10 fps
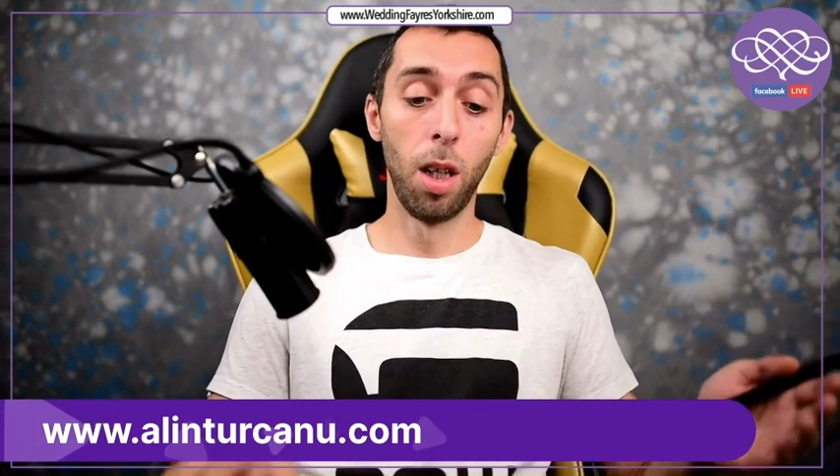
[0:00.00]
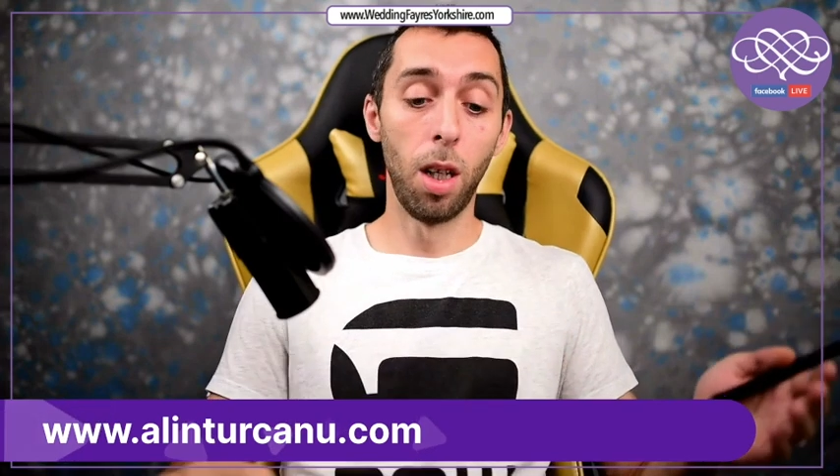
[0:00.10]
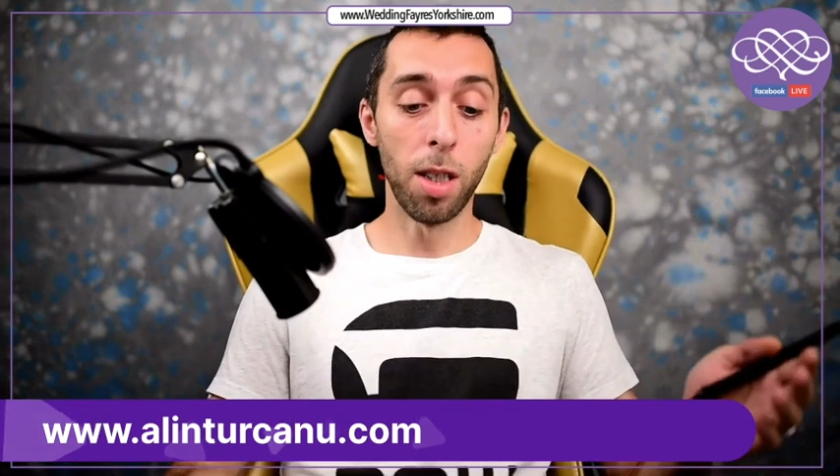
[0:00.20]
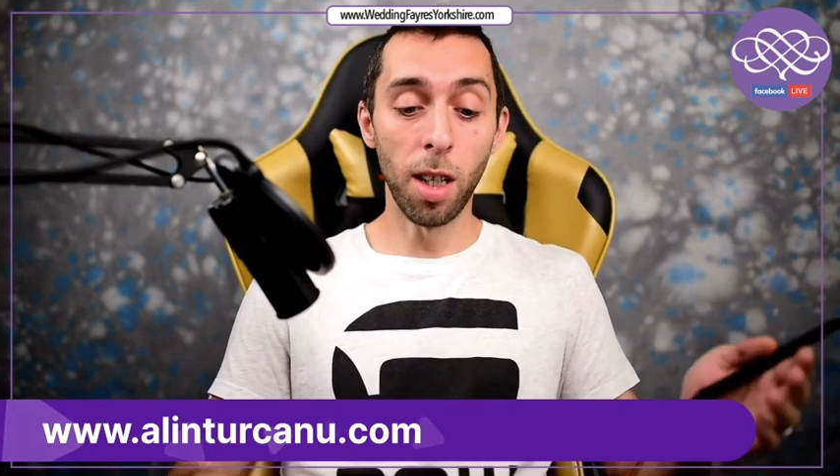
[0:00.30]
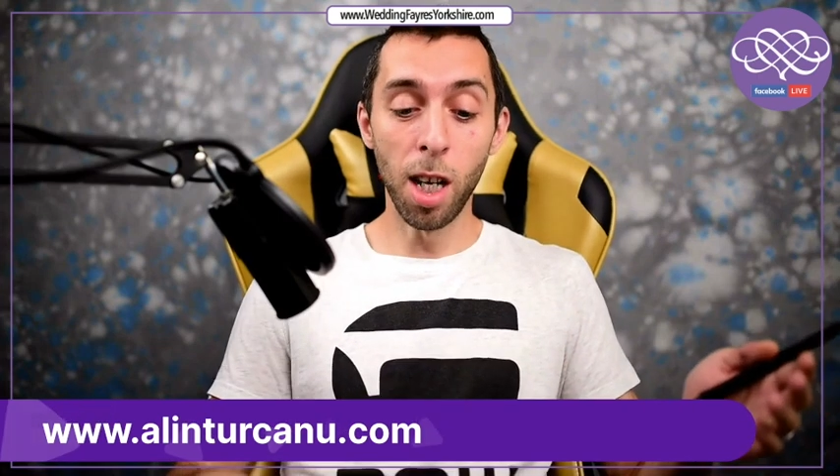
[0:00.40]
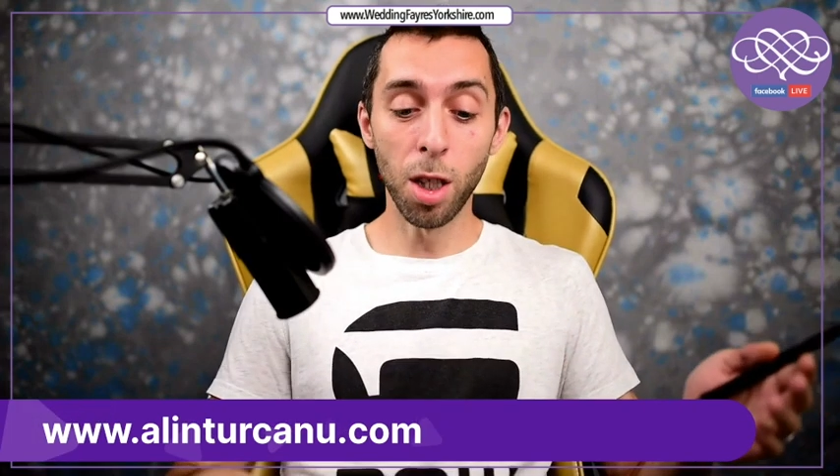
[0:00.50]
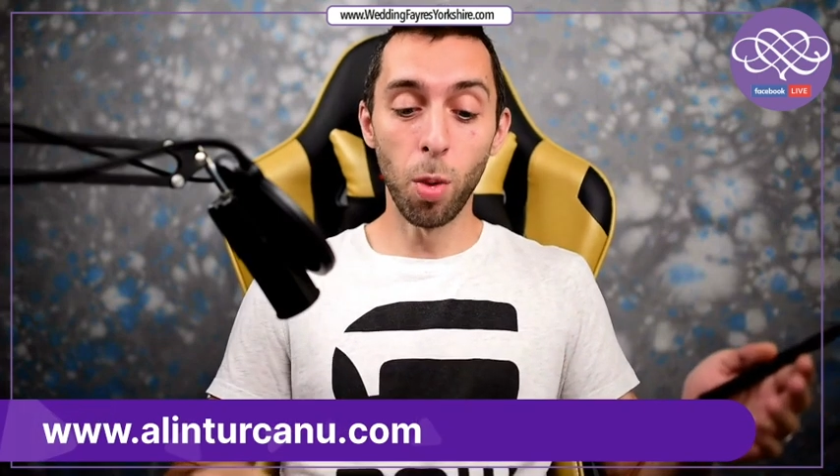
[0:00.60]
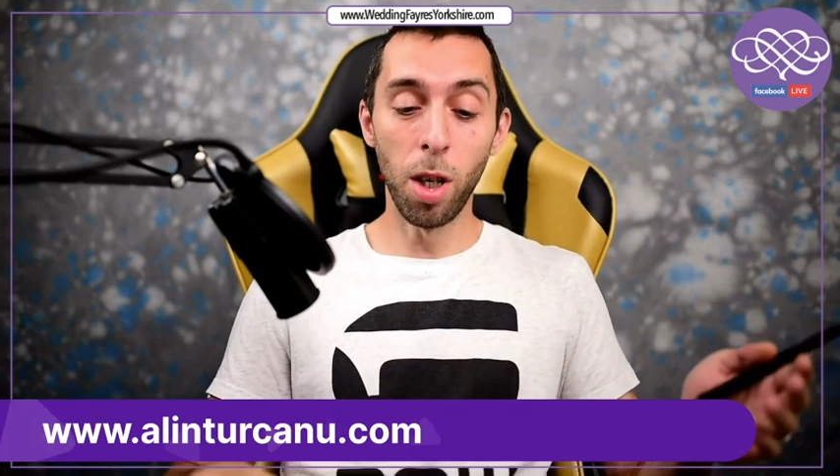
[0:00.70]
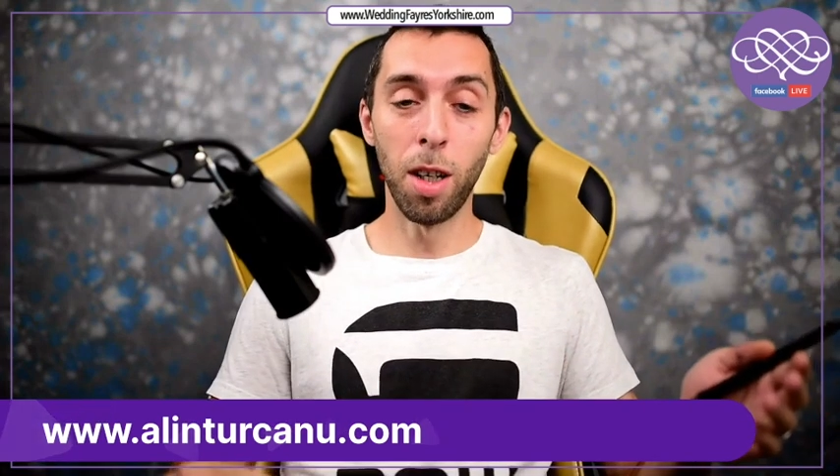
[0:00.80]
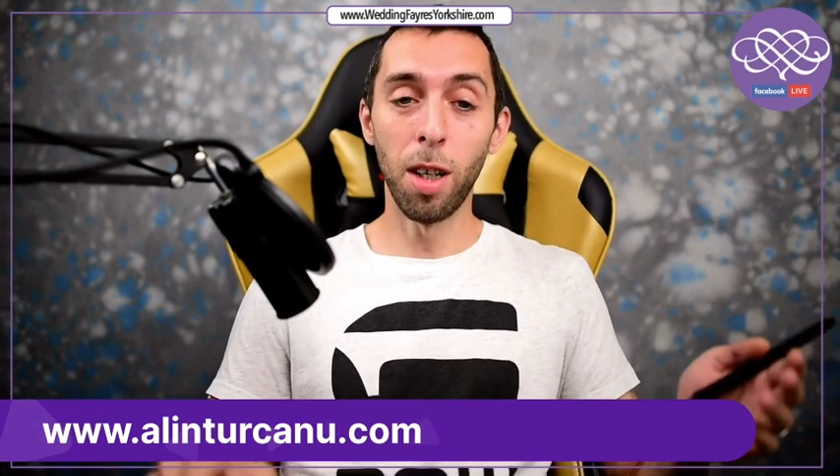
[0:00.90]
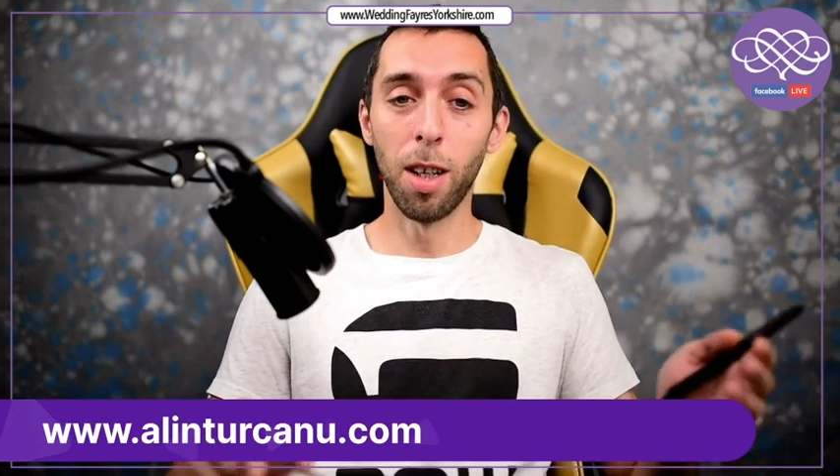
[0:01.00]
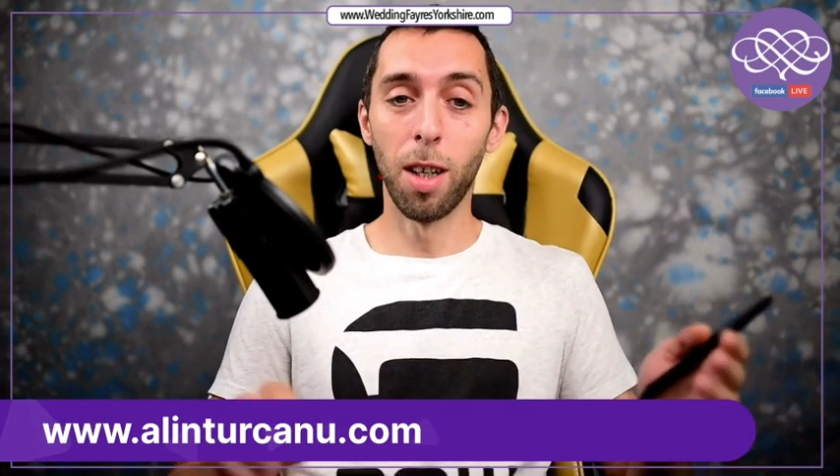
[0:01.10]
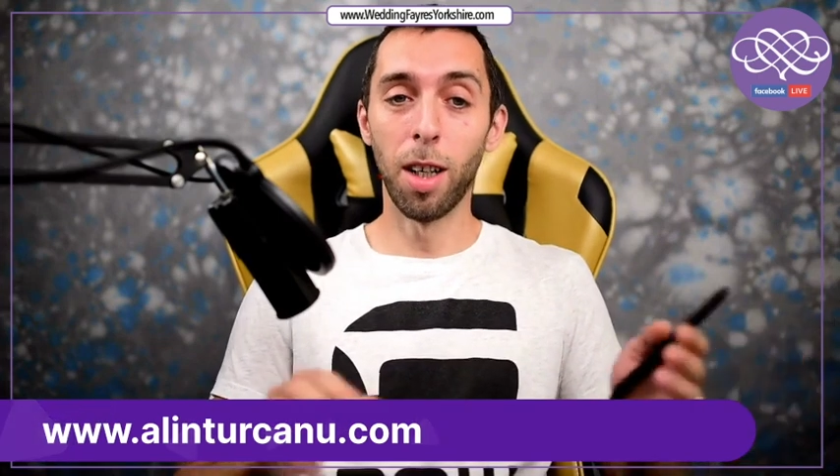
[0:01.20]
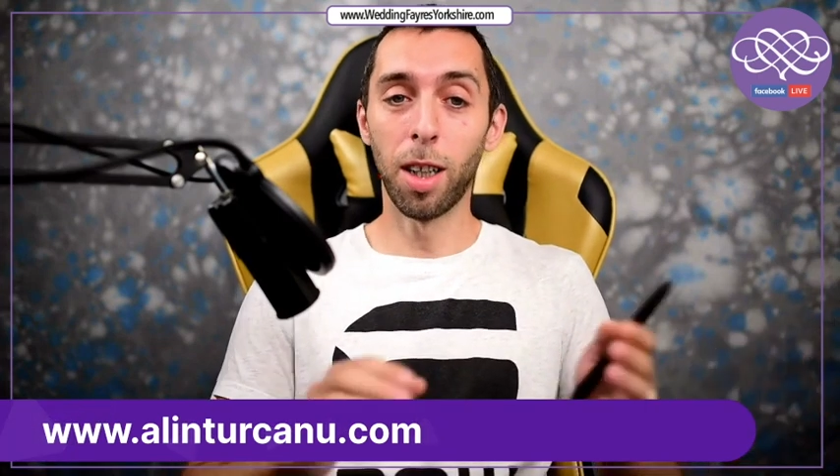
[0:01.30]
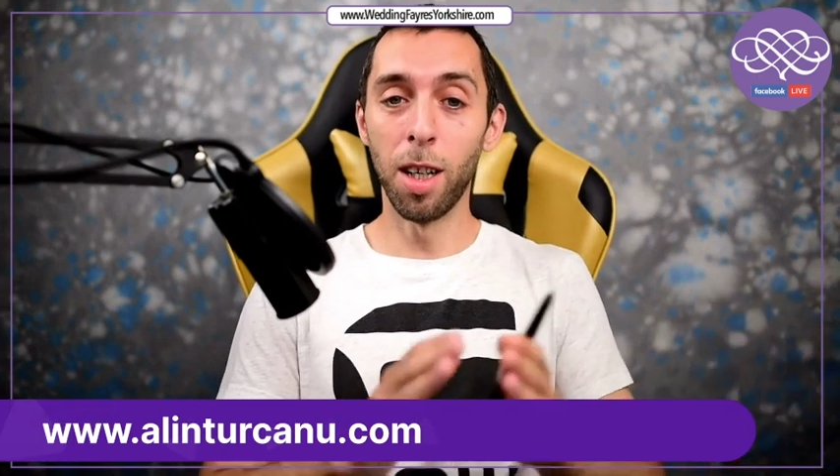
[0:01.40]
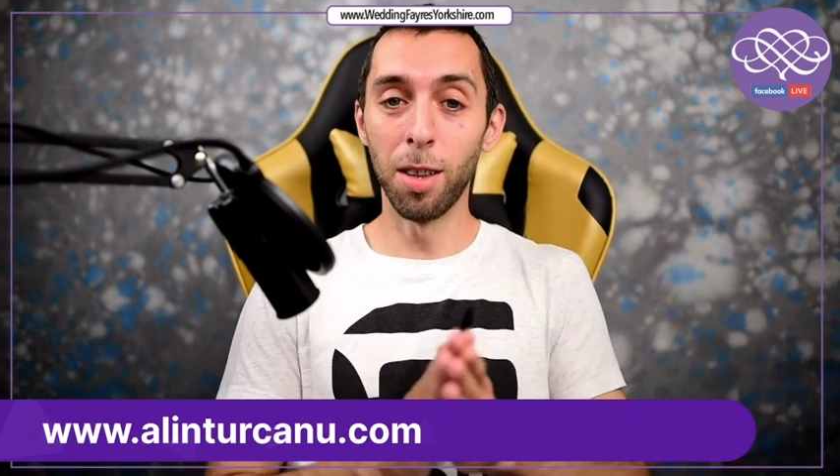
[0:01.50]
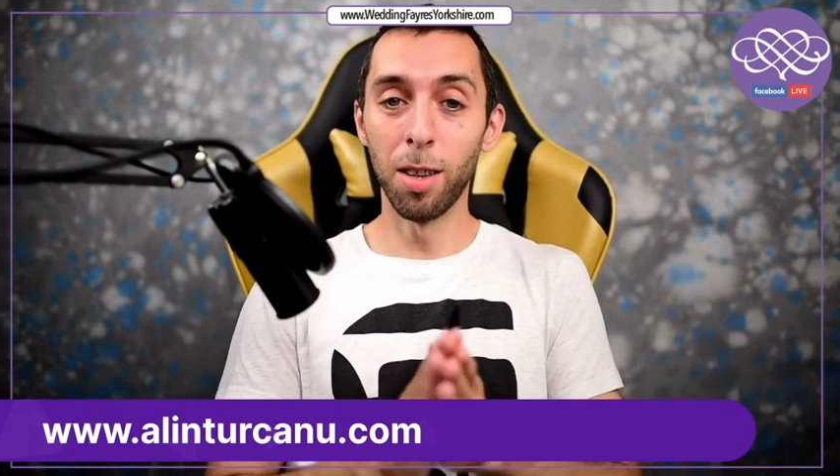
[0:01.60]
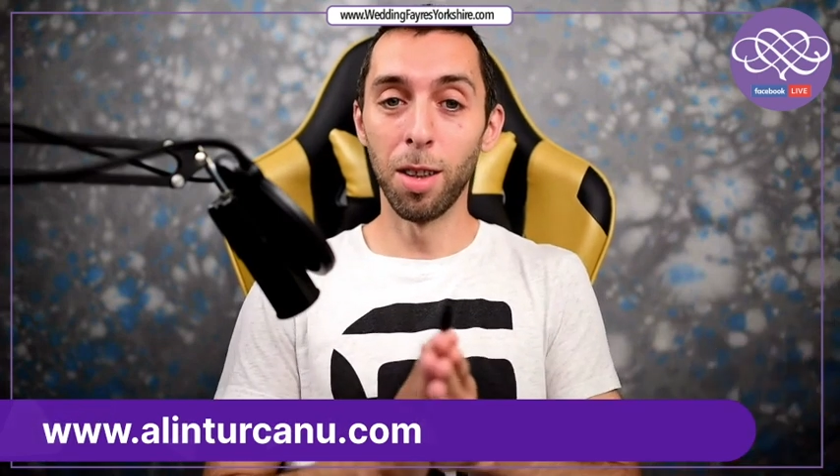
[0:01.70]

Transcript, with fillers: It's a nice way again